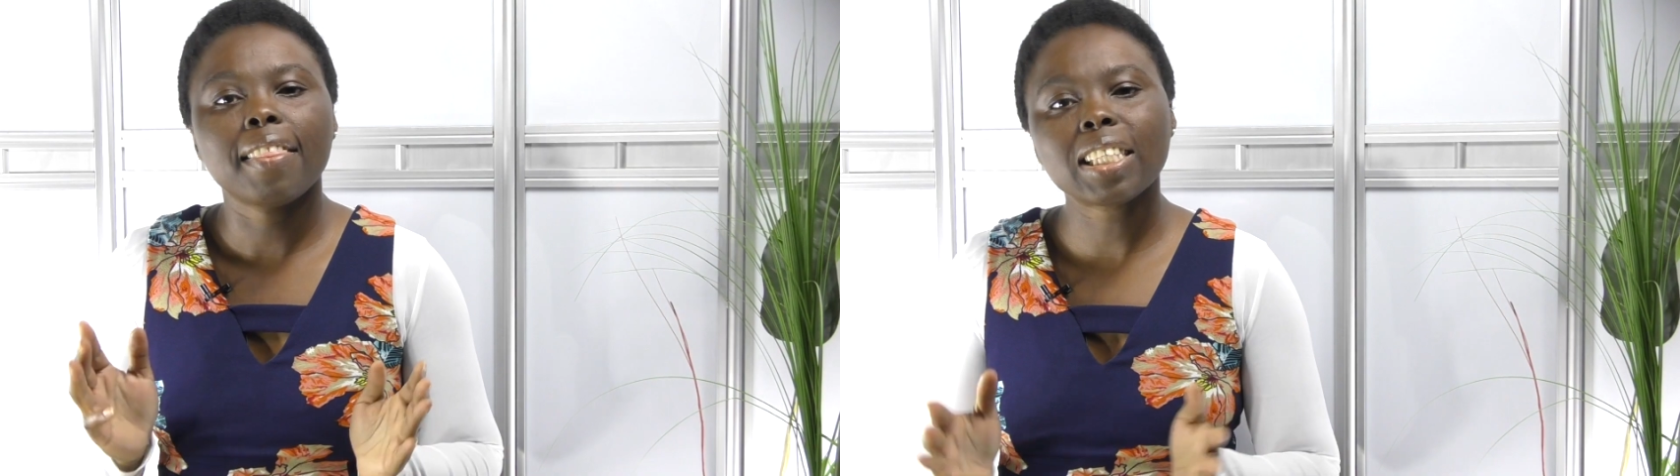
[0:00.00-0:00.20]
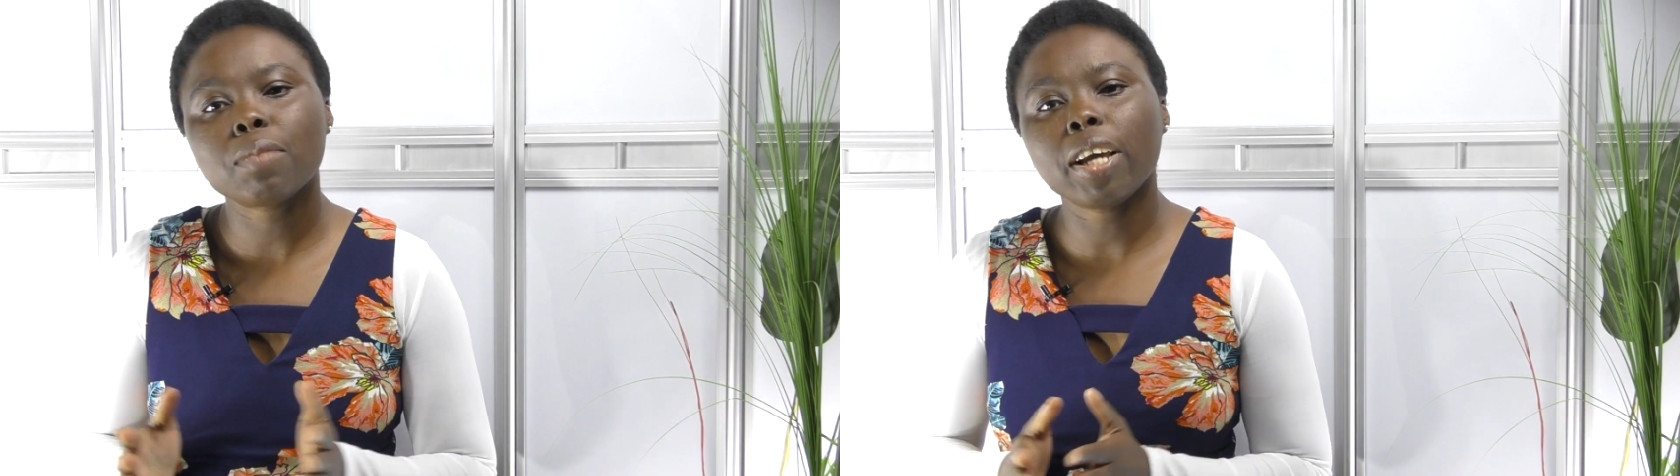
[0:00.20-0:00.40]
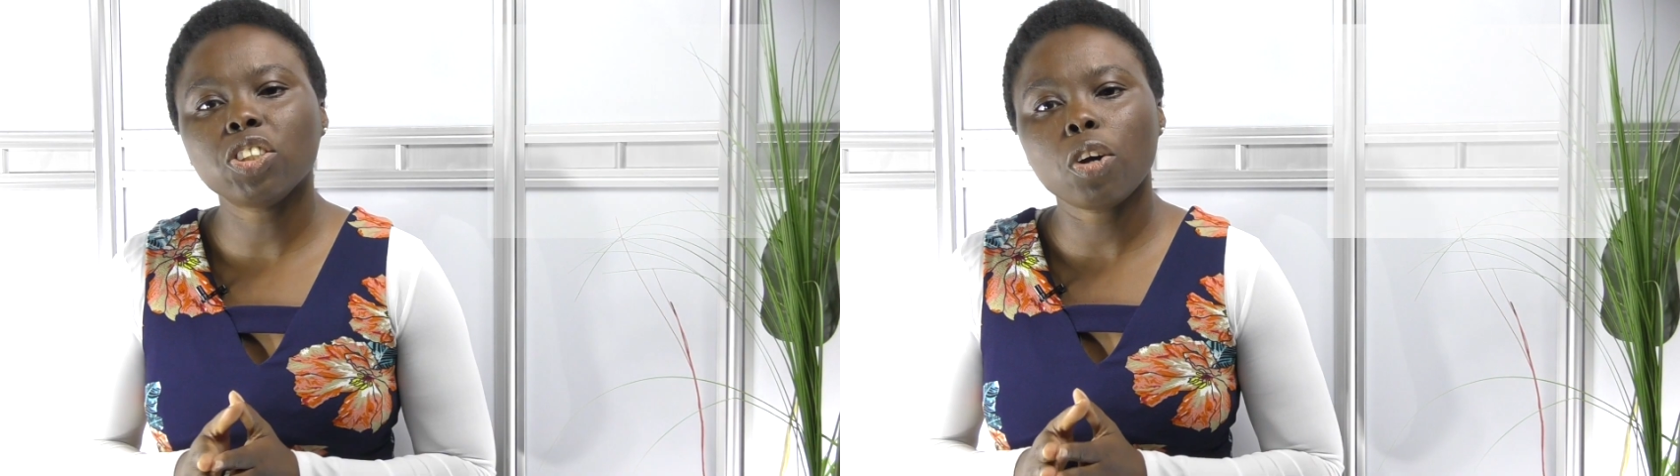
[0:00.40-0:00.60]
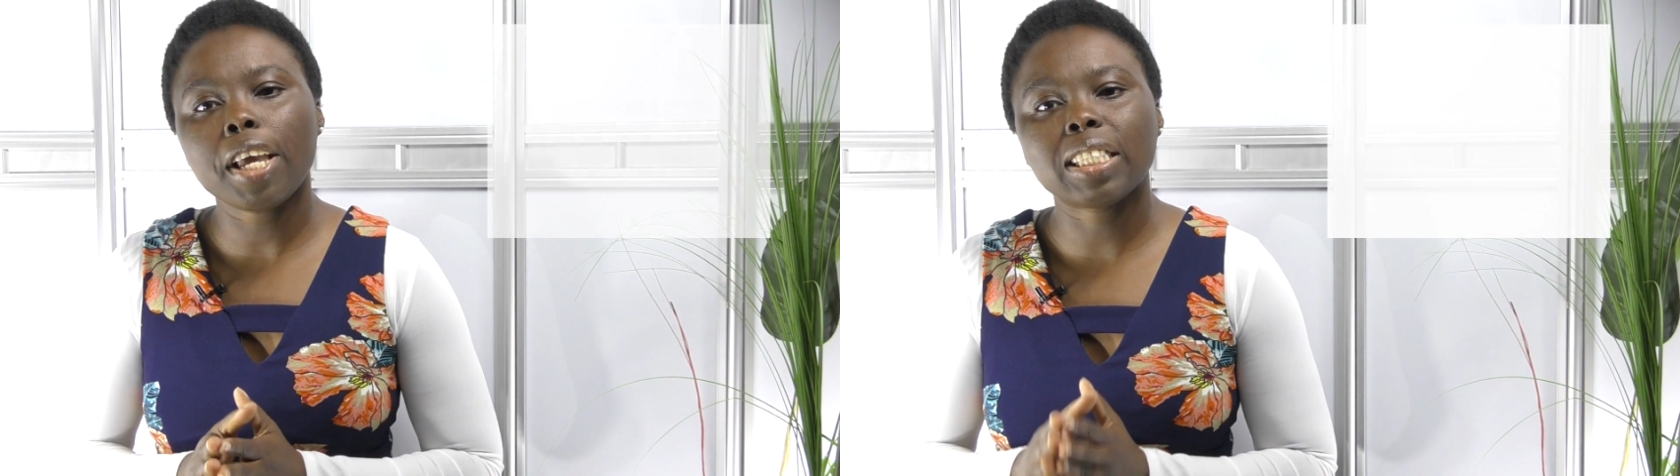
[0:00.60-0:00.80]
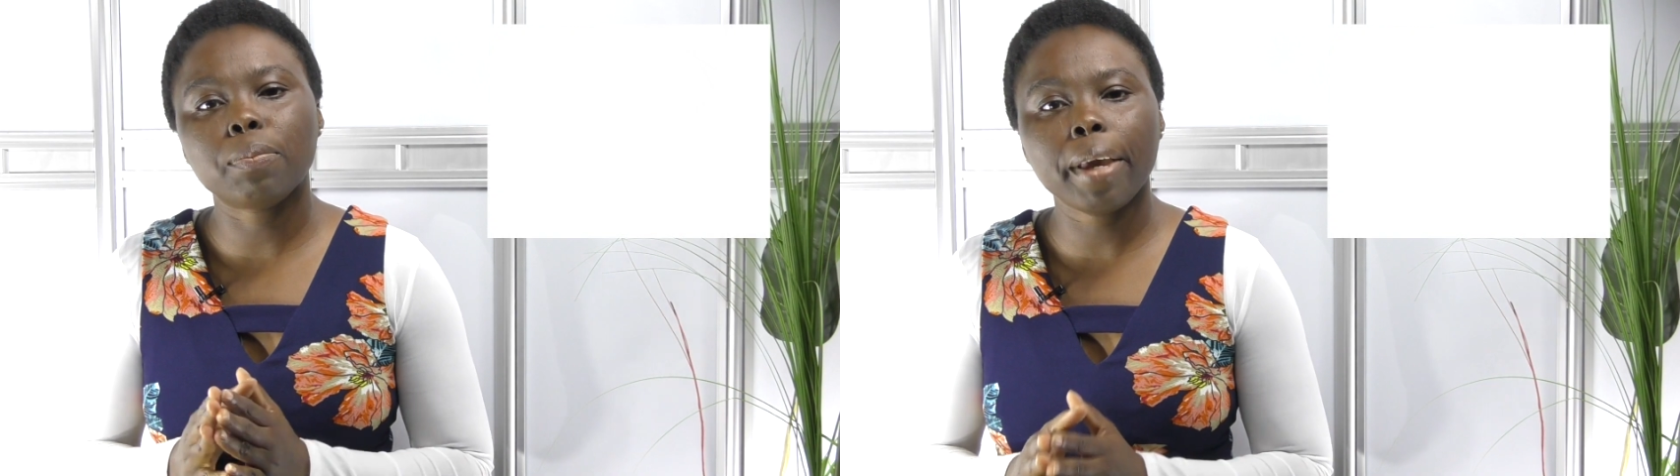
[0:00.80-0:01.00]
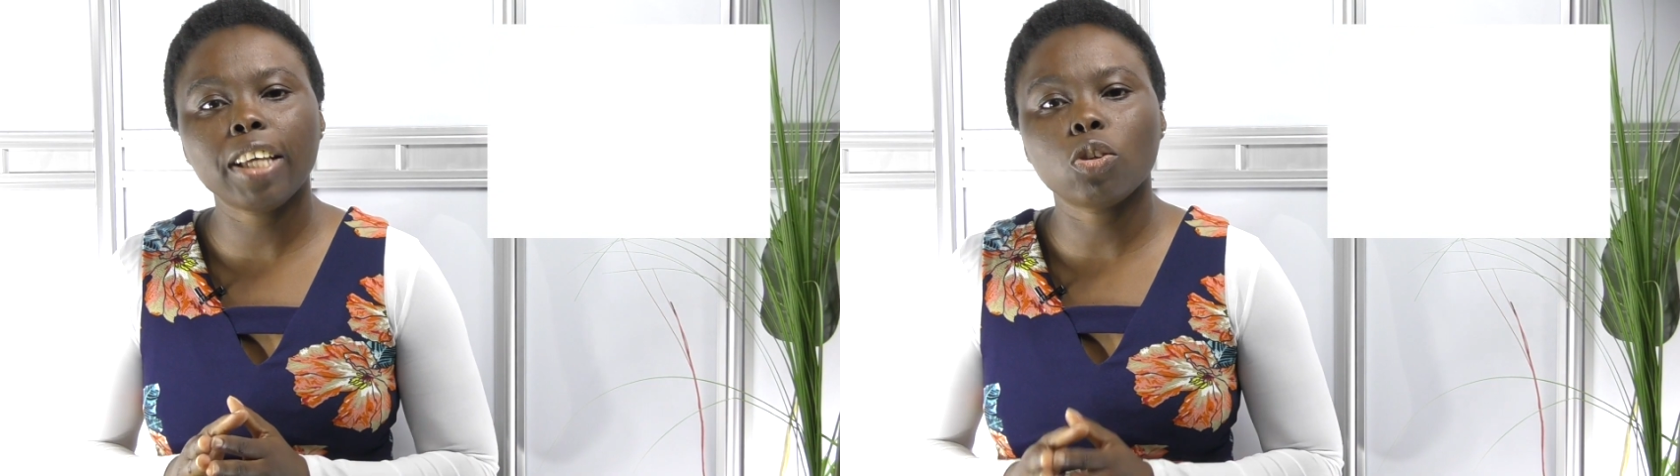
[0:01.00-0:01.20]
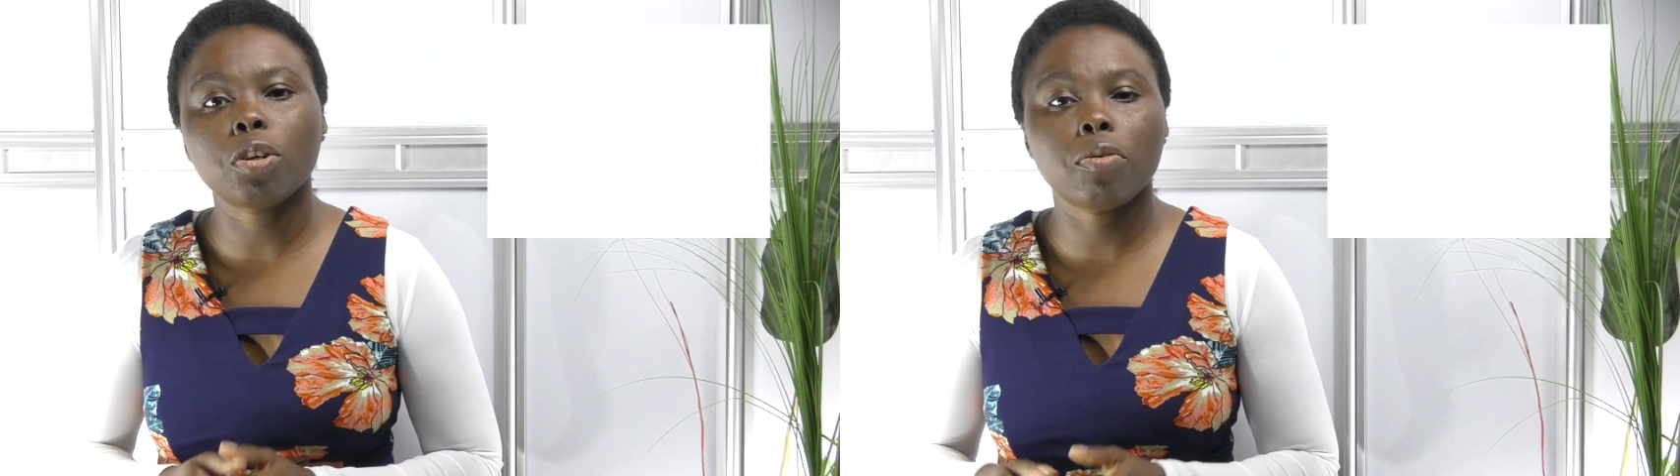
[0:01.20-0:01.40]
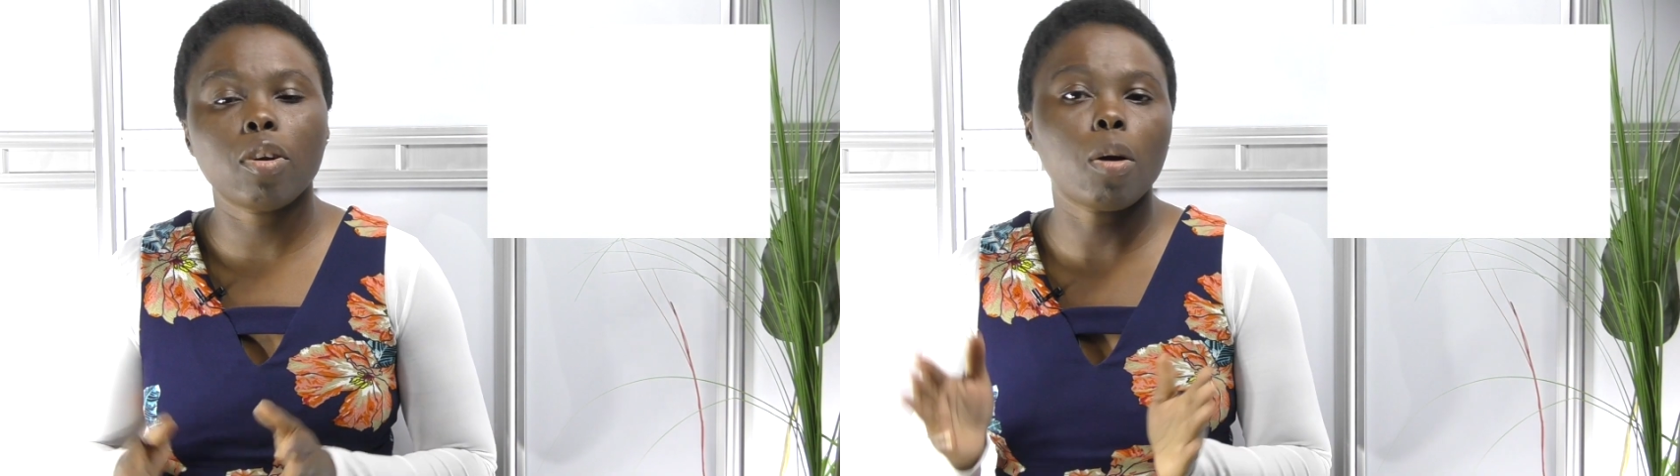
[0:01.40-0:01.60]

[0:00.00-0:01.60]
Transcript: This measure is based on a